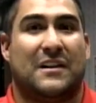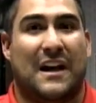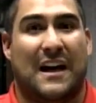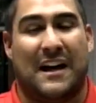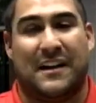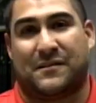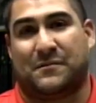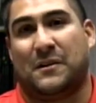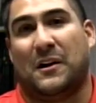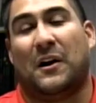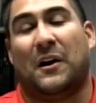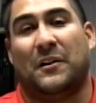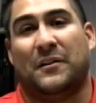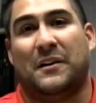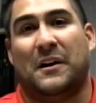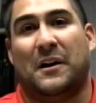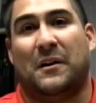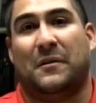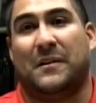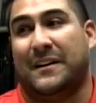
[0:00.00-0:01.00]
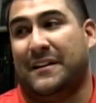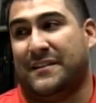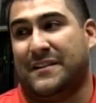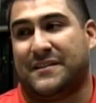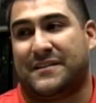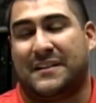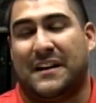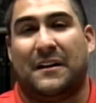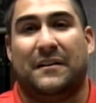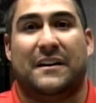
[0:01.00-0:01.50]
As we all know in
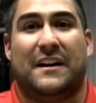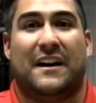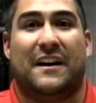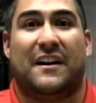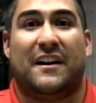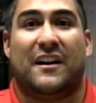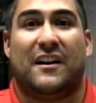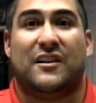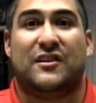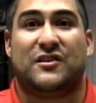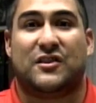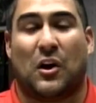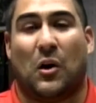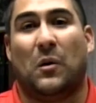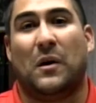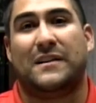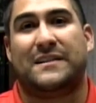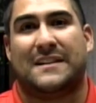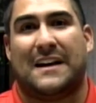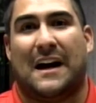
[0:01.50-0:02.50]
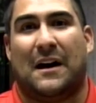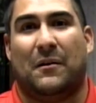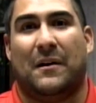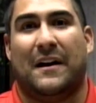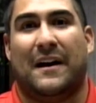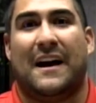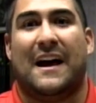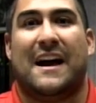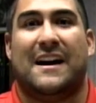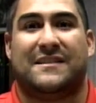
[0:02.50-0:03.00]
this area,
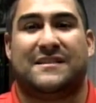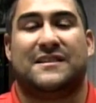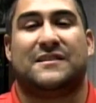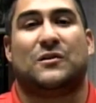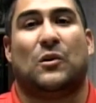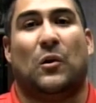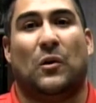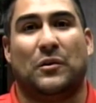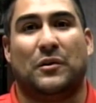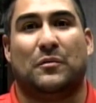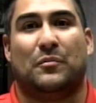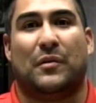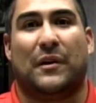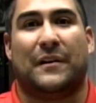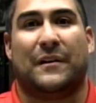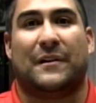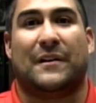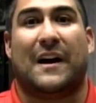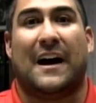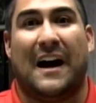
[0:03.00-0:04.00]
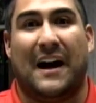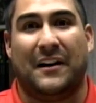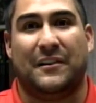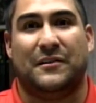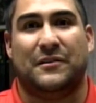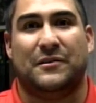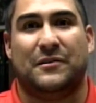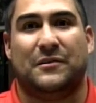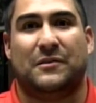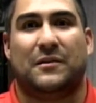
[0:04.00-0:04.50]
Toatawa has his older brother
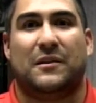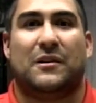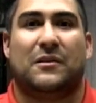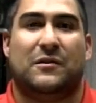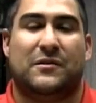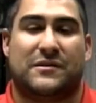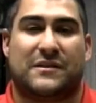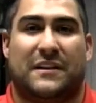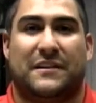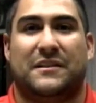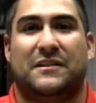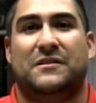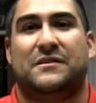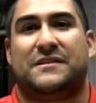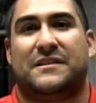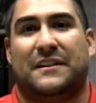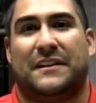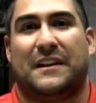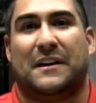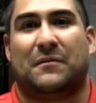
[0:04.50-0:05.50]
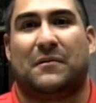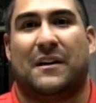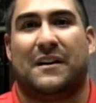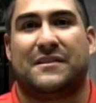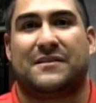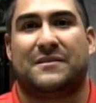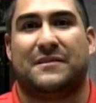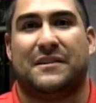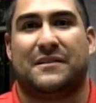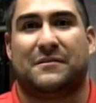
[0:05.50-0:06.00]
Anu, who's on the UCLA
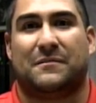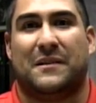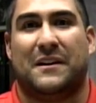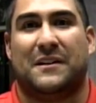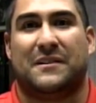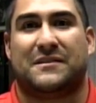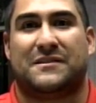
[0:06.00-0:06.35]
roster as well.